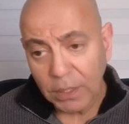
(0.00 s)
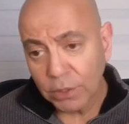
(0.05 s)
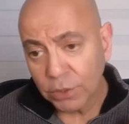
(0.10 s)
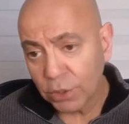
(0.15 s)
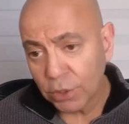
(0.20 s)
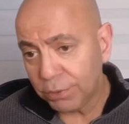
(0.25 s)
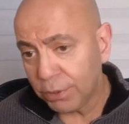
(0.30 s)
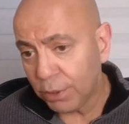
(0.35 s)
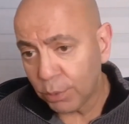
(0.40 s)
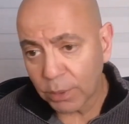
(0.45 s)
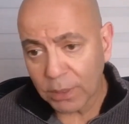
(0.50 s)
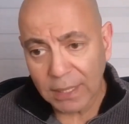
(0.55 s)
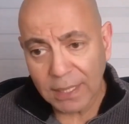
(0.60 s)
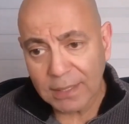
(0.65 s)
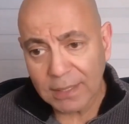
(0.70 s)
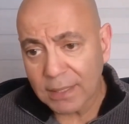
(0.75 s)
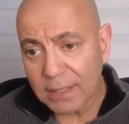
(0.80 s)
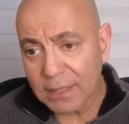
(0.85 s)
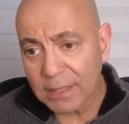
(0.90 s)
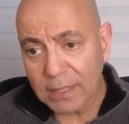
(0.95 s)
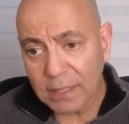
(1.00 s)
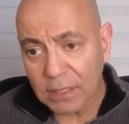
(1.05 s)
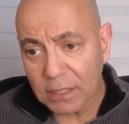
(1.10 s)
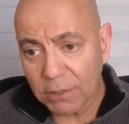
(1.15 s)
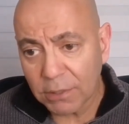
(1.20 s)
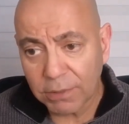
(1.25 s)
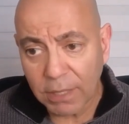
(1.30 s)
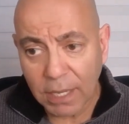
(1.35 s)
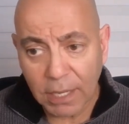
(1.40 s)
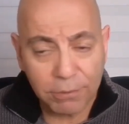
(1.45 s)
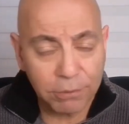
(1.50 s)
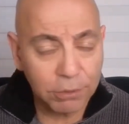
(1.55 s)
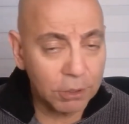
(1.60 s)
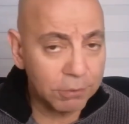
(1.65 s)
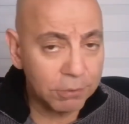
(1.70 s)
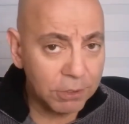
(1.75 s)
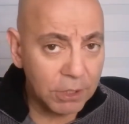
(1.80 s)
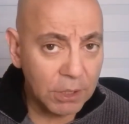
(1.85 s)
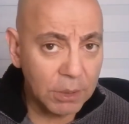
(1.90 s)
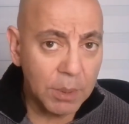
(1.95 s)
So if you were less than 65 for a
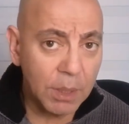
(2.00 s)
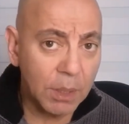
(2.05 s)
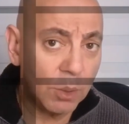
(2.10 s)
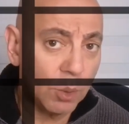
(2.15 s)
female